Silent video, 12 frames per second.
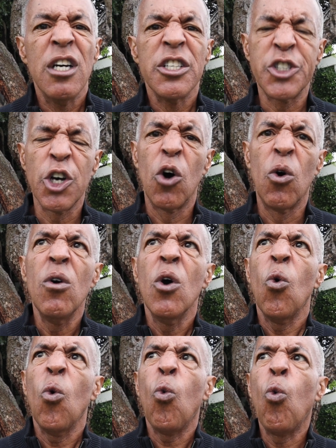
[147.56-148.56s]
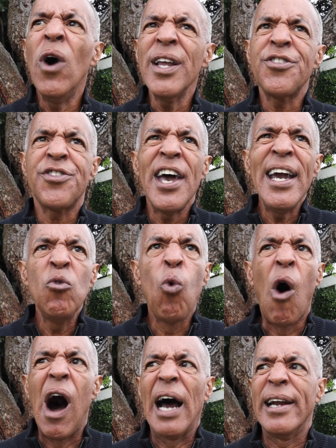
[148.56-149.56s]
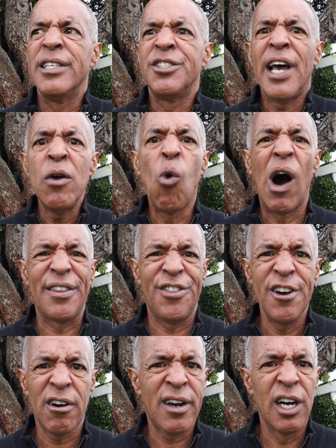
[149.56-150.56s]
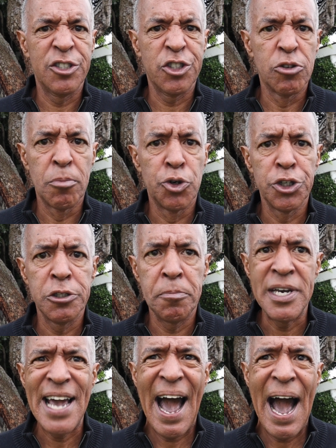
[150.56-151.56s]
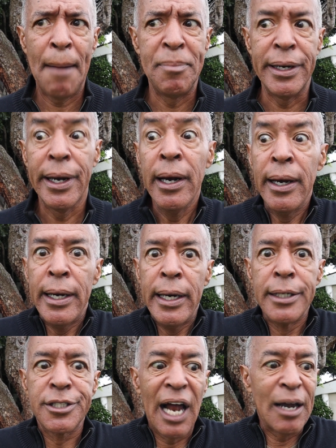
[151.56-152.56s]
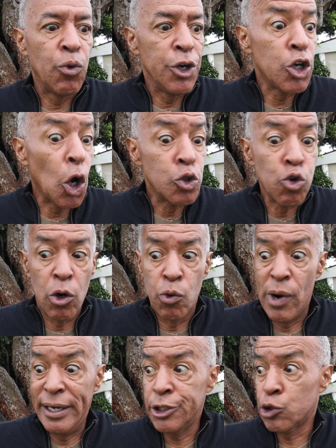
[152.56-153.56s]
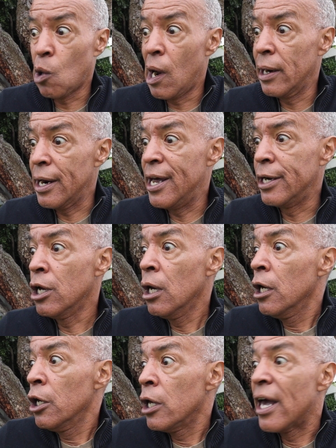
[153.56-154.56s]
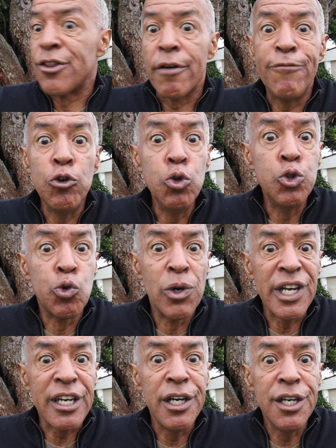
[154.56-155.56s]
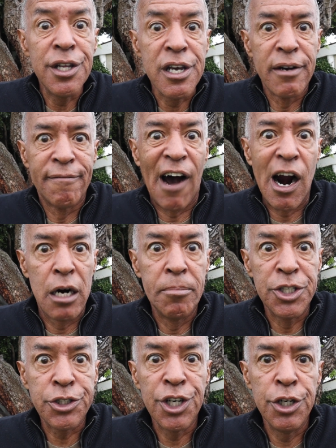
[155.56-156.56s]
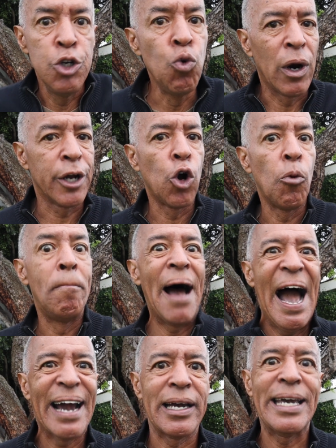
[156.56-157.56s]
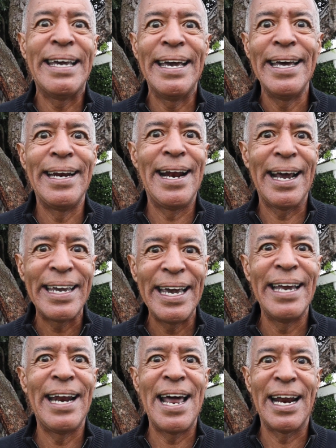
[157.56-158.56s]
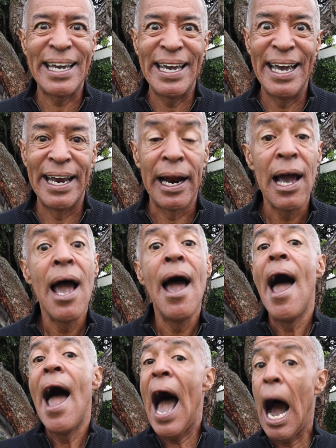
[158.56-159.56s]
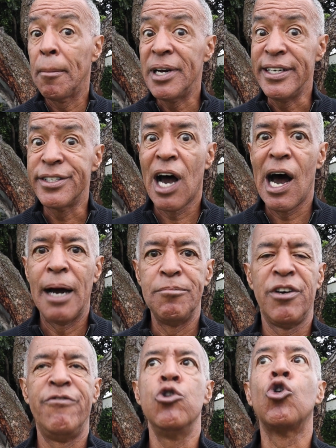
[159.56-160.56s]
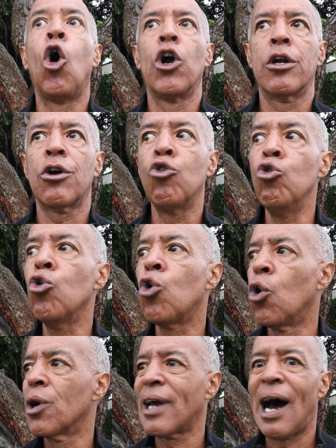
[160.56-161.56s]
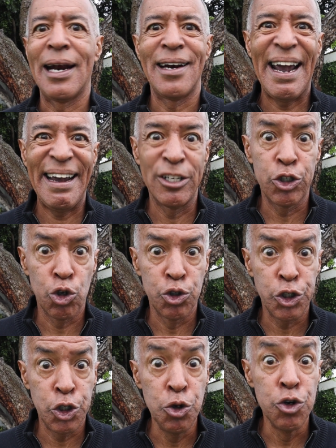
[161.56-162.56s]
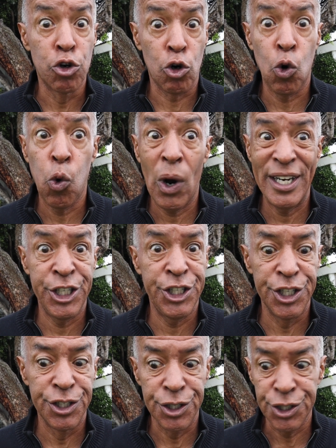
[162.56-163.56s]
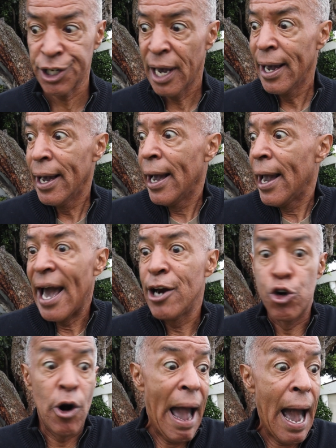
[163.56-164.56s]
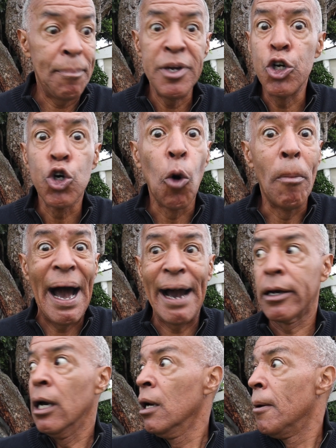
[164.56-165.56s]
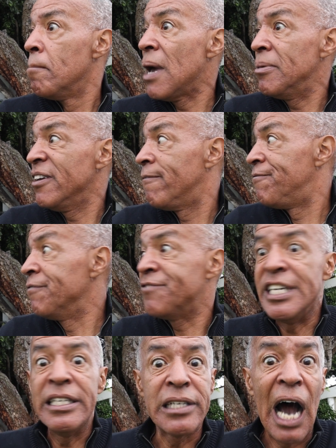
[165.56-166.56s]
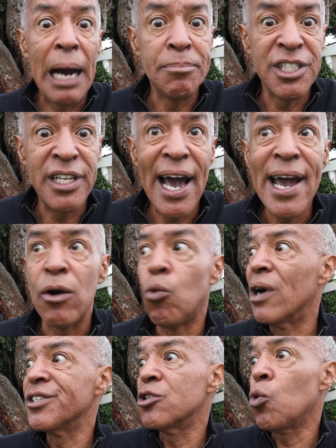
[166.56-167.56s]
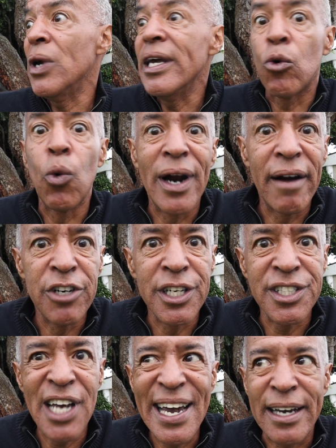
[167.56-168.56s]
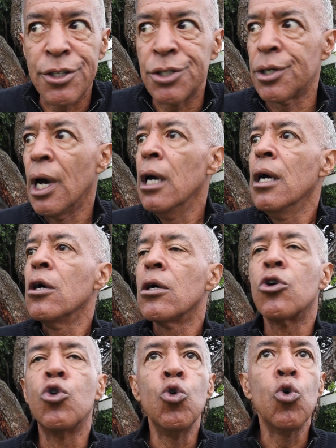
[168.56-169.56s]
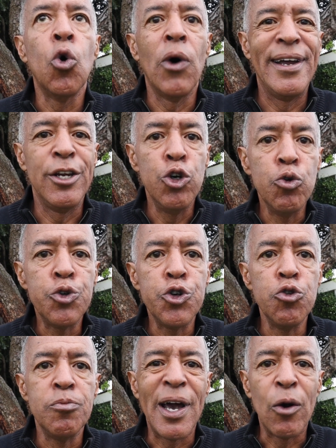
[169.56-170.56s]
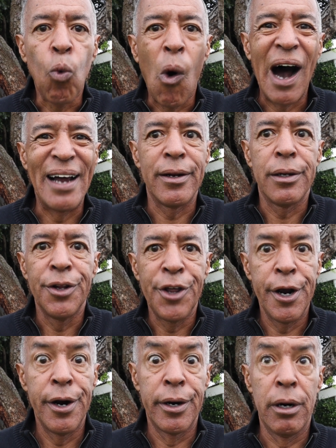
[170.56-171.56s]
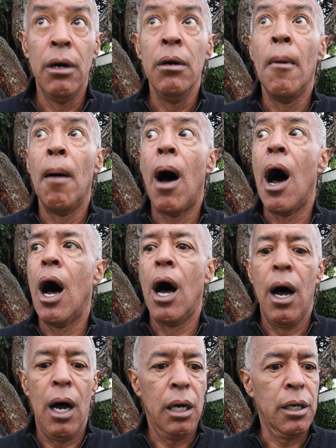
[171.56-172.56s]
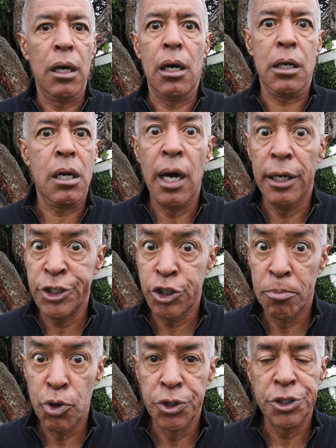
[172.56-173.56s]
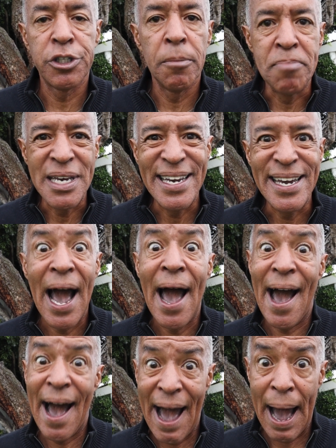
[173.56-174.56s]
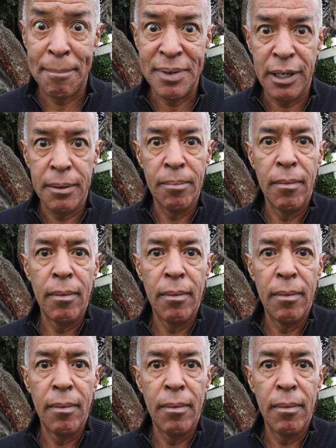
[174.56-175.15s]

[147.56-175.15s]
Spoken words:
So what they want is they want their customers to be happy. It's like when you go to a restaurant and the food's really good, the environment's good, you want to go back again and again and again. How many times have you gone to Google and gotten answers to your questions and you're happy and you go back maybe 15 times a day, once a week, whatever it takes? Google and YouTube, they want their customers to be happy.